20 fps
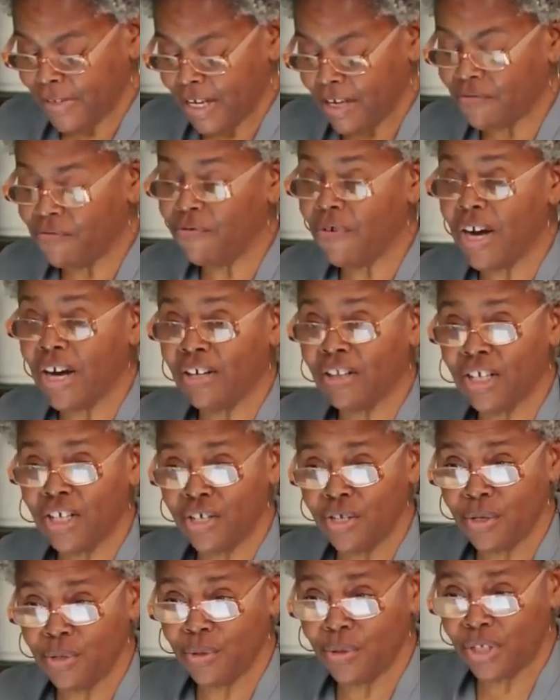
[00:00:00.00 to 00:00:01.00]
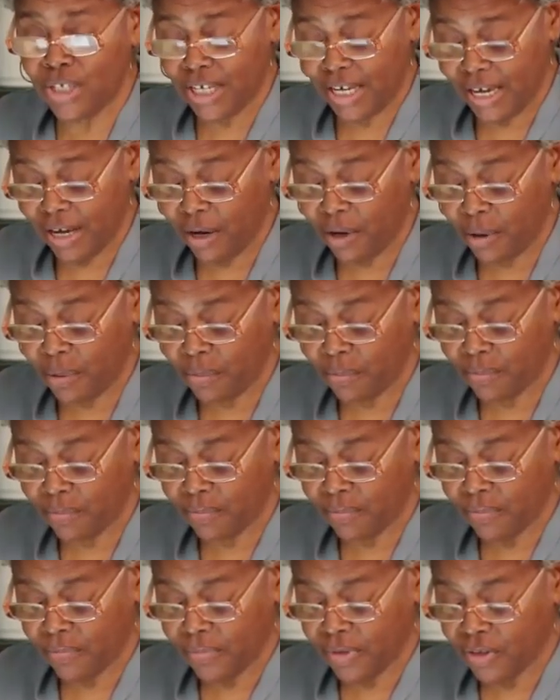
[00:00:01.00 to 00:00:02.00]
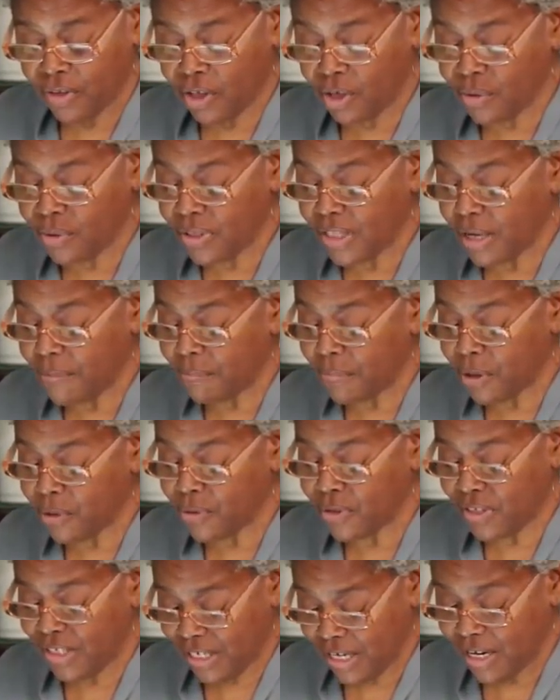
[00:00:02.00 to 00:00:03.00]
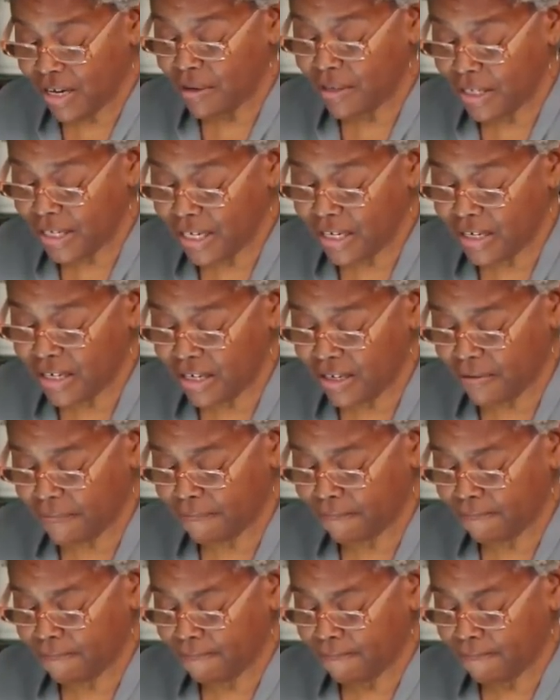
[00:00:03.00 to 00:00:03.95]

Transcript: and rarely used to help those that most need it.